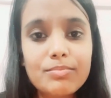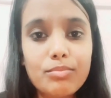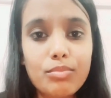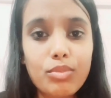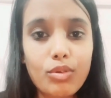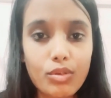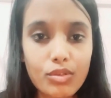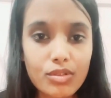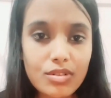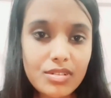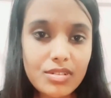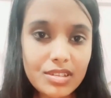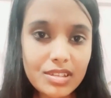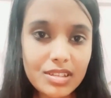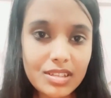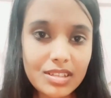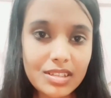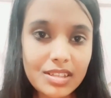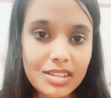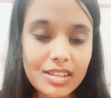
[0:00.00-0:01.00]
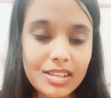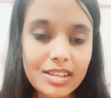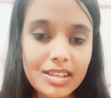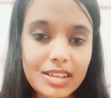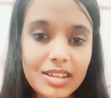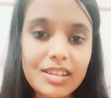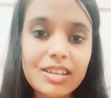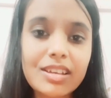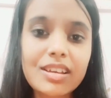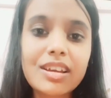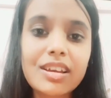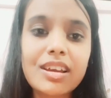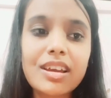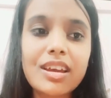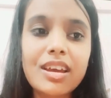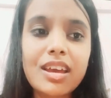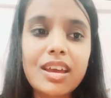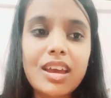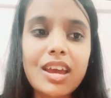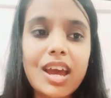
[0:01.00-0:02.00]
boards,
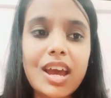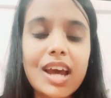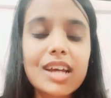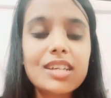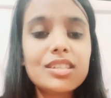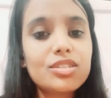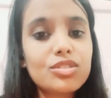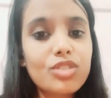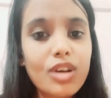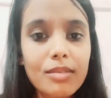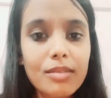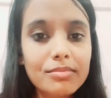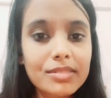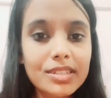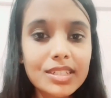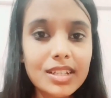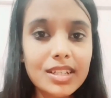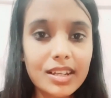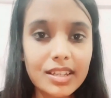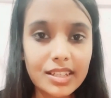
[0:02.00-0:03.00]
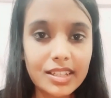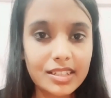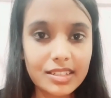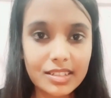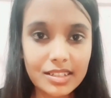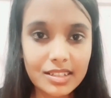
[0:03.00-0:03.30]
I stopped studying.